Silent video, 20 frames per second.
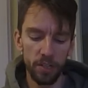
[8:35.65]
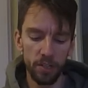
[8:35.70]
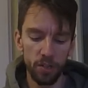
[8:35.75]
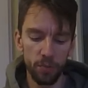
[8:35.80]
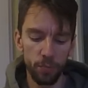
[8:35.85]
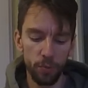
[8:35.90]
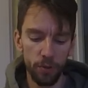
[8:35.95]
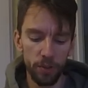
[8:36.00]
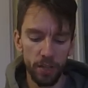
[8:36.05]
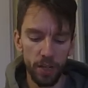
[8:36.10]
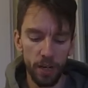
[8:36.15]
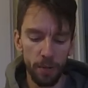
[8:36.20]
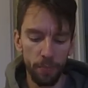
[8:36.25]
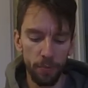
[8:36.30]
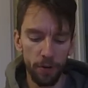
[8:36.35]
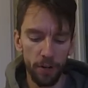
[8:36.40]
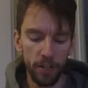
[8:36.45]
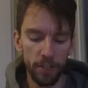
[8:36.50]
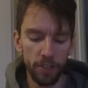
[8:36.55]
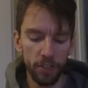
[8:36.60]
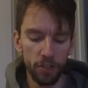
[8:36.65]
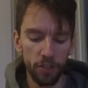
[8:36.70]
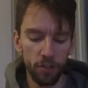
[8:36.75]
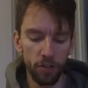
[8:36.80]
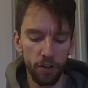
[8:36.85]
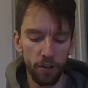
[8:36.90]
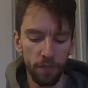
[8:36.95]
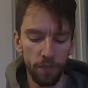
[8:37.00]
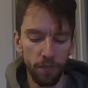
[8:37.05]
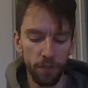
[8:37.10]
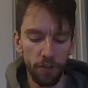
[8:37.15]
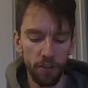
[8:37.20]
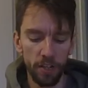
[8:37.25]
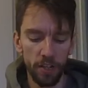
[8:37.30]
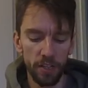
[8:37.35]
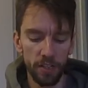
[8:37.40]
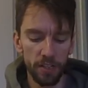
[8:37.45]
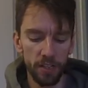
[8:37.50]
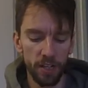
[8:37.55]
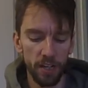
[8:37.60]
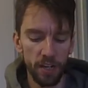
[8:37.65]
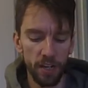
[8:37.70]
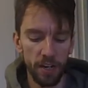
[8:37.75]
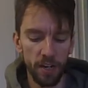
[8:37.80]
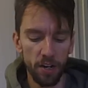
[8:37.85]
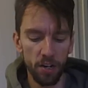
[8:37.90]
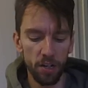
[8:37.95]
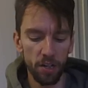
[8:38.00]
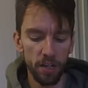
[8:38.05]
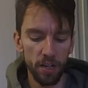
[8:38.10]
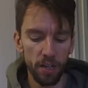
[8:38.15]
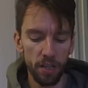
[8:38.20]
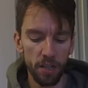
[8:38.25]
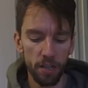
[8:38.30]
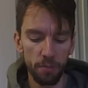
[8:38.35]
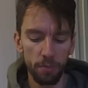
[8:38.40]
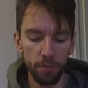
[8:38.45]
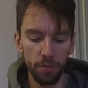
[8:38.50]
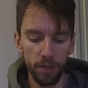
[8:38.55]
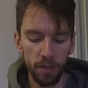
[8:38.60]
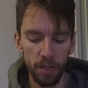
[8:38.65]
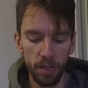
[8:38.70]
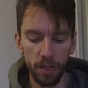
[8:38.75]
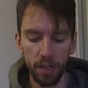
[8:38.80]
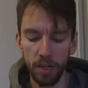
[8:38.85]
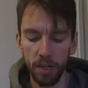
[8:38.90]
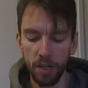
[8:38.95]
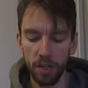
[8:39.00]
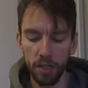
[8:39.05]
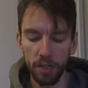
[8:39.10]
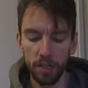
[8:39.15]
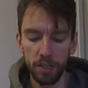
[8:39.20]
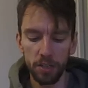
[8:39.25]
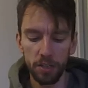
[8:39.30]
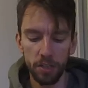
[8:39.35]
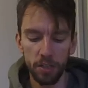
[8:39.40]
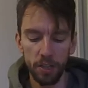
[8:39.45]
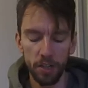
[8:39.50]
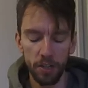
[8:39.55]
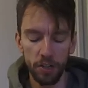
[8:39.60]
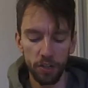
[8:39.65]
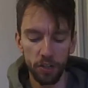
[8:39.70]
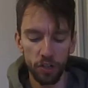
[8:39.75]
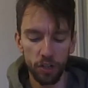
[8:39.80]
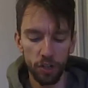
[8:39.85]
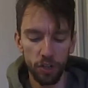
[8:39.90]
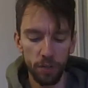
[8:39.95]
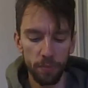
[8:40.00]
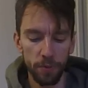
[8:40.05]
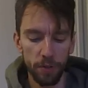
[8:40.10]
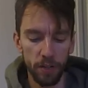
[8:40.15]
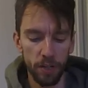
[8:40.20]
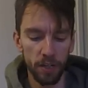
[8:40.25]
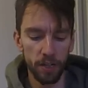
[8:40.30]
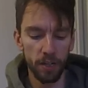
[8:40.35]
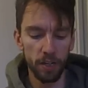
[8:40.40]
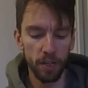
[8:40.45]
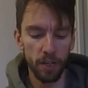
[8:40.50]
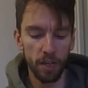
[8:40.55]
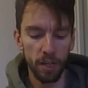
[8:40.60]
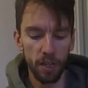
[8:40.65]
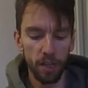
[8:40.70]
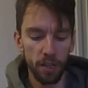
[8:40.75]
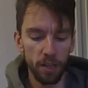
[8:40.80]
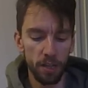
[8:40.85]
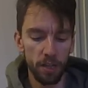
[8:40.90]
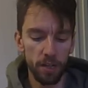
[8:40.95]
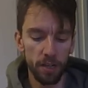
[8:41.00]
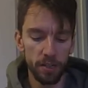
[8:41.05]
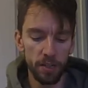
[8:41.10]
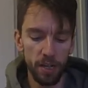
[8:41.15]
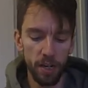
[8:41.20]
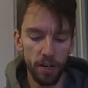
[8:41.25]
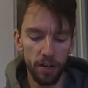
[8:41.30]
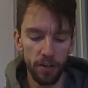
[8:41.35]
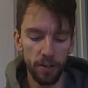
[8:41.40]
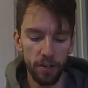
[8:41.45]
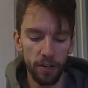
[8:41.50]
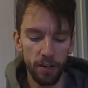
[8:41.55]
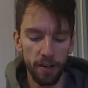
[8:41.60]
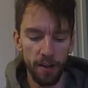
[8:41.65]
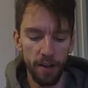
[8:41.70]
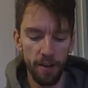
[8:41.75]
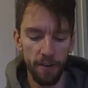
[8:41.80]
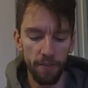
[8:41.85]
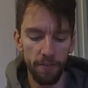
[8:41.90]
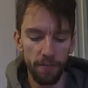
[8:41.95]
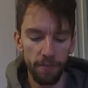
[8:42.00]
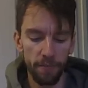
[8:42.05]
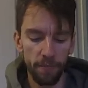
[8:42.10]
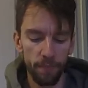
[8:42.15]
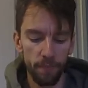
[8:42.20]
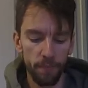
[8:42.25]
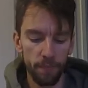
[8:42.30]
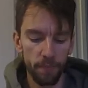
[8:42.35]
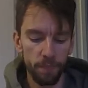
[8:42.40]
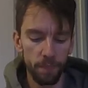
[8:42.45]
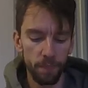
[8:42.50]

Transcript: So put that pressure on for the entire length of the blade so that you're sharpening the entire knife.